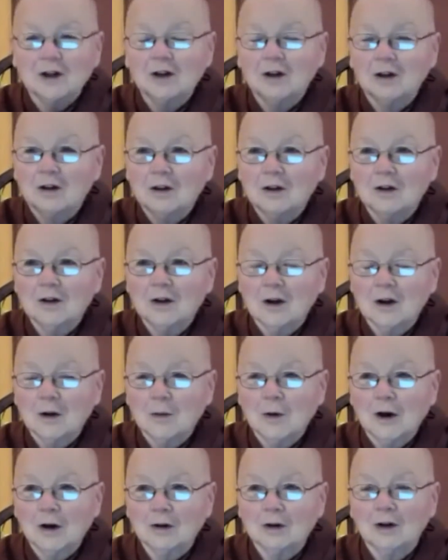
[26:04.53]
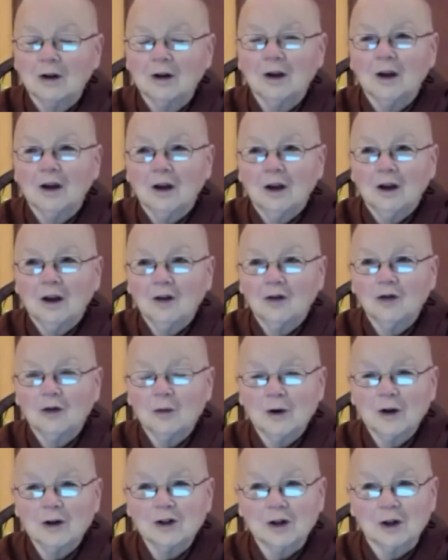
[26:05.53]
and thinking about
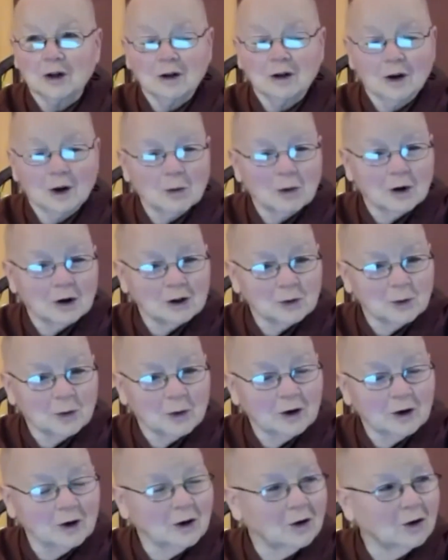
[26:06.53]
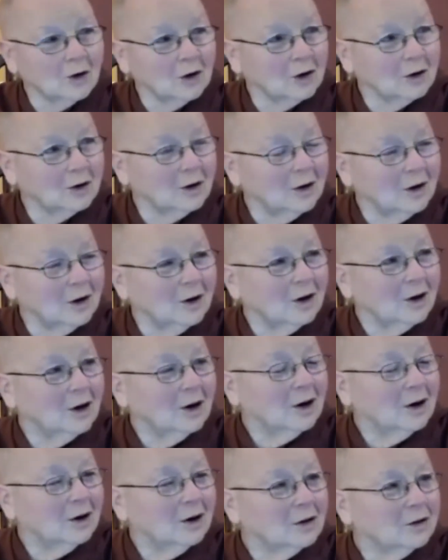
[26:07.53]
information? Am I spending it on
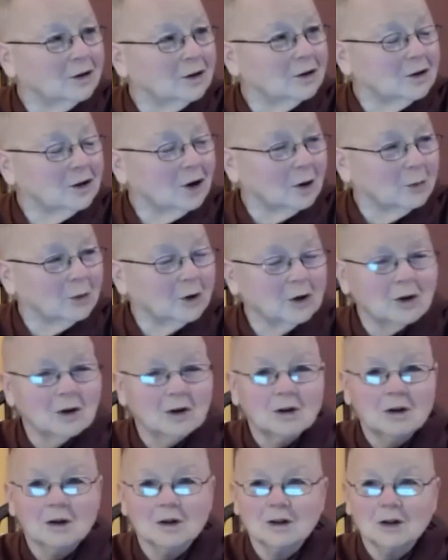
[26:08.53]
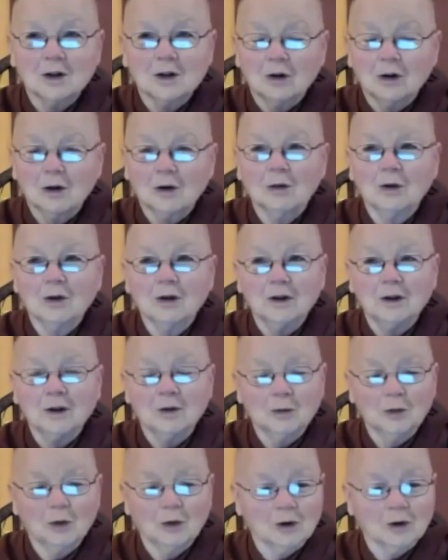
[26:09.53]
the Dhamma, the things that are really
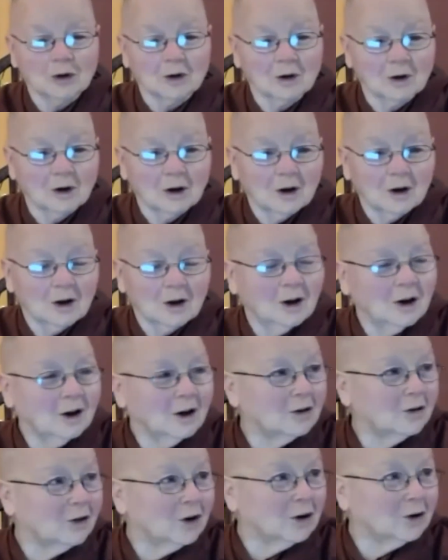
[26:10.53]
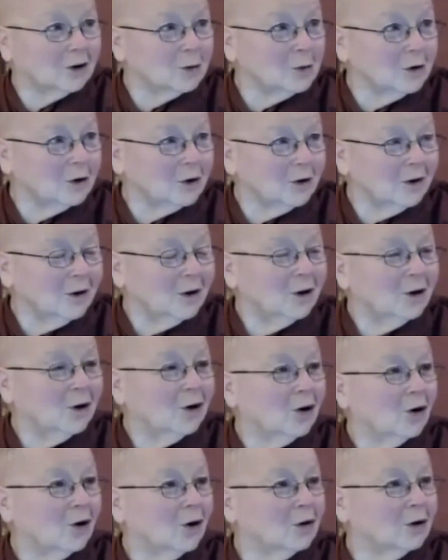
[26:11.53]
important and valuable?
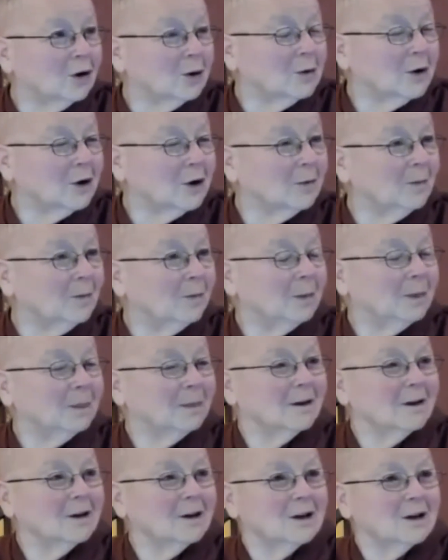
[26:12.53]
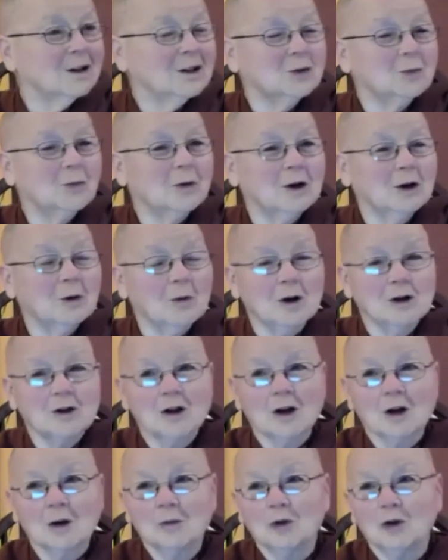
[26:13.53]
Or am I spending my
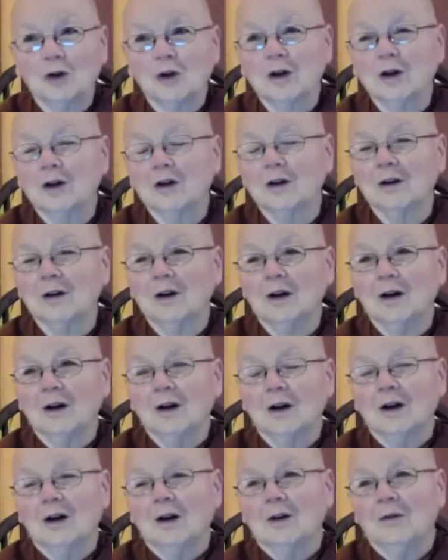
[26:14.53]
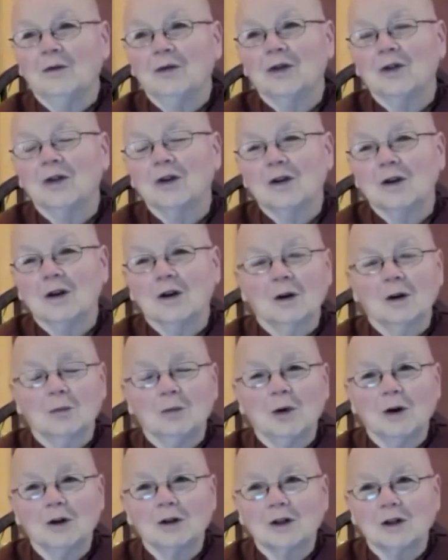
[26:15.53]
time learning and thinking and
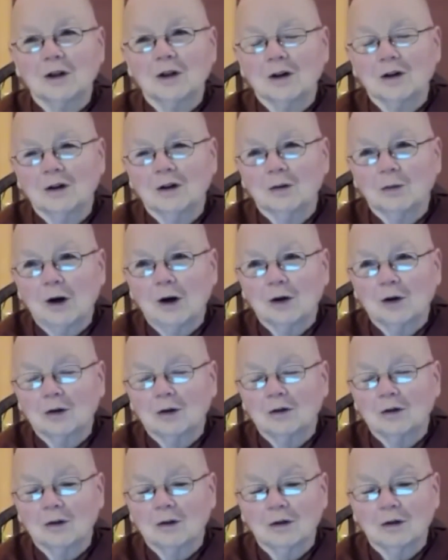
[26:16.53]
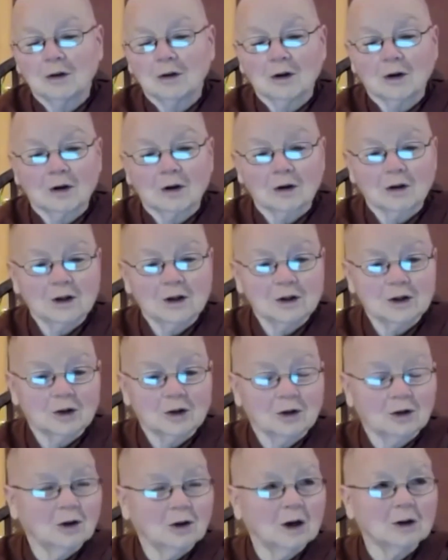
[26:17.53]
puzzling about things that
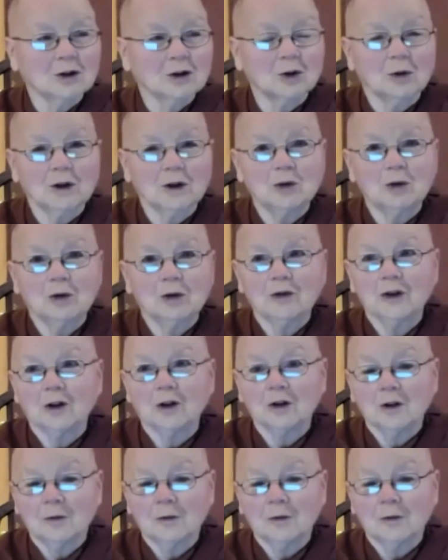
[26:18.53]
are actually trivial?